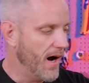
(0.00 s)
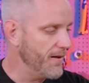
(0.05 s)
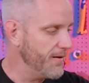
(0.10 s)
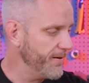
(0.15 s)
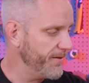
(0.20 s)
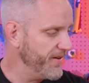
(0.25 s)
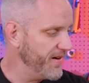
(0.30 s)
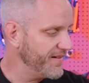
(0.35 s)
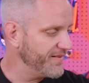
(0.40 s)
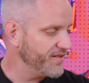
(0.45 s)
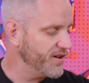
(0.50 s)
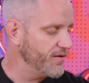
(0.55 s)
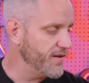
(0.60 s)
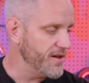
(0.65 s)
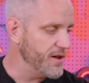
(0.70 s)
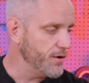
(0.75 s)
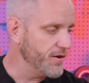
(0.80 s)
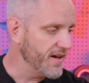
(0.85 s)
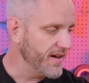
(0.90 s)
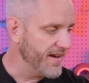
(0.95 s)
Other things too that
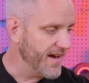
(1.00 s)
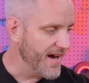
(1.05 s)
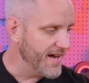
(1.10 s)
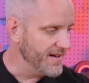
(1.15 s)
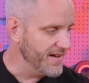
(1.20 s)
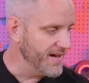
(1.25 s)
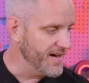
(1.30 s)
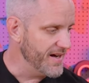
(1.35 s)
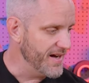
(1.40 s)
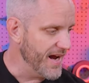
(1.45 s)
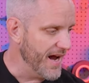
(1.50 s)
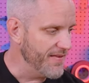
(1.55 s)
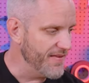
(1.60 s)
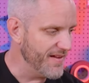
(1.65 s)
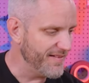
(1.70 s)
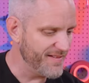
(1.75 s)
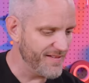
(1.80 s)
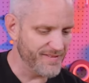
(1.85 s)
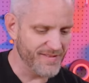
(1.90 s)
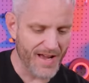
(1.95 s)
you could get, and
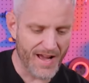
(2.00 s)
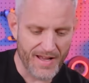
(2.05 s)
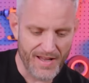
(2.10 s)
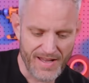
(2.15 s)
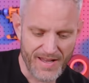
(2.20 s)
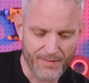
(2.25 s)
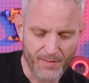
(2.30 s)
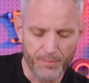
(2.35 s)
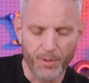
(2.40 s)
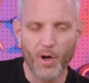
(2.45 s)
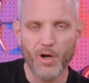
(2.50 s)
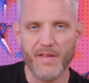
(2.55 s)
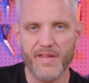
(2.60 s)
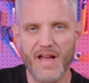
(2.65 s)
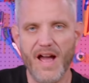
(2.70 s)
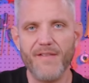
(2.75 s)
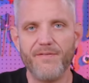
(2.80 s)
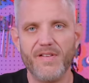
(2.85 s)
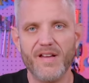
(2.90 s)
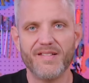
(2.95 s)
this is not even part of the
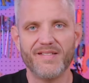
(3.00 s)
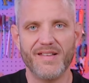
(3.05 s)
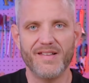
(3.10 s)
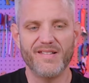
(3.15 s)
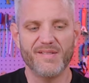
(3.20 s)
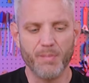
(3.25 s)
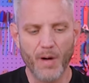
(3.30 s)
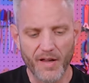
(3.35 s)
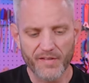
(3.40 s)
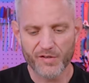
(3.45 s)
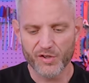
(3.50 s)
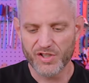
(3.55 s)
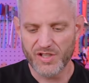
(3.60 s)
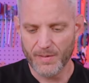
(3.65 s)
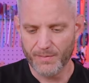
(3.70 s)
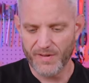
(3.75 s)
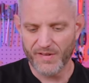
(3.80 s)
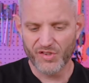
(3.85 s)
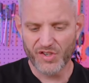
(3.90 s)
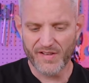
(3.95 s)
iFixit
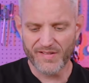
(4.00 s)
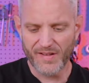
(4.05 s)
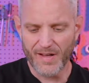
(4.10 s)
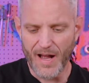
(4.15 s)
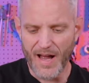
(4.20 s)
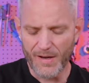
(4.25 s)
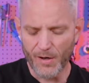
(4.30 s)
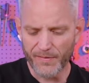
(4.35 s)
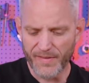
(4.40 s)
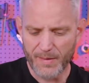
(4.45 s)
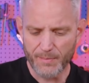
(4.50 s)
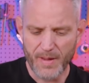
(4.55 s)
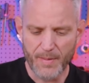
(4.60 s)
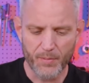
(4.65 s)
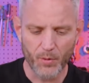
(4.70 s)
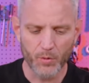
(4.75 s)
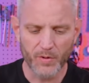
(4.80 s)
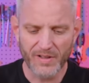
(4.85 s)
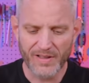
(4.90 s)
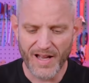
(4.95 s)
sponsorship. It's just, I don't think
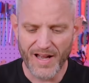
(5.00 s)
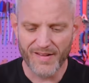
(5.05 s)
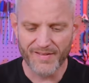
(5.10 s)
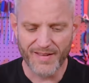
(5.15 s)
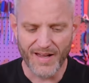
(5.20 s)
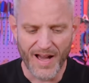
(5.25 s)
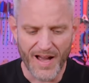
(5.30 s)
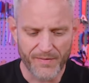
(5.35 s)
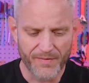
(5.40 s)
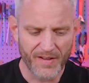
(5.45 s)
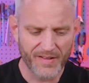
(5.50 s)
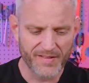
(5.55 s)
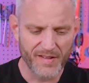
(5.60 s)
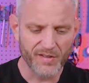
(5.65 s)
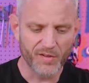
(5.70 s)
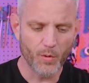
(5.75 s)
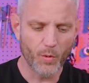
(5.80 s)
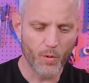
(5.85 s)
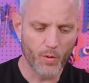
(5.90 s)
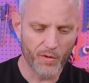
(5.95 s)
people realize that iFixit
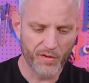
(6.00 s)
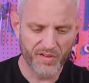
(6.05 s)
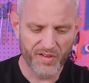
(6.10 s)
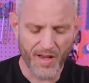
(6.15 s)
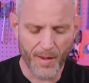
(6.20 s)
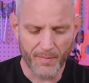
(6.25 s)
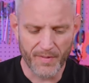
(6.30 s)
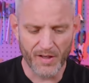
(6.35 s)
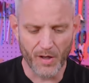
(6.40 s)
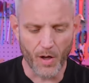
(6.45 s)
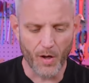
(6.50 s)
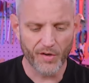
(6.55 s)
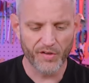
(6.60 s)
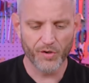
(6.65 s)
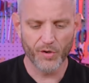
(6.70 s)
tools come in all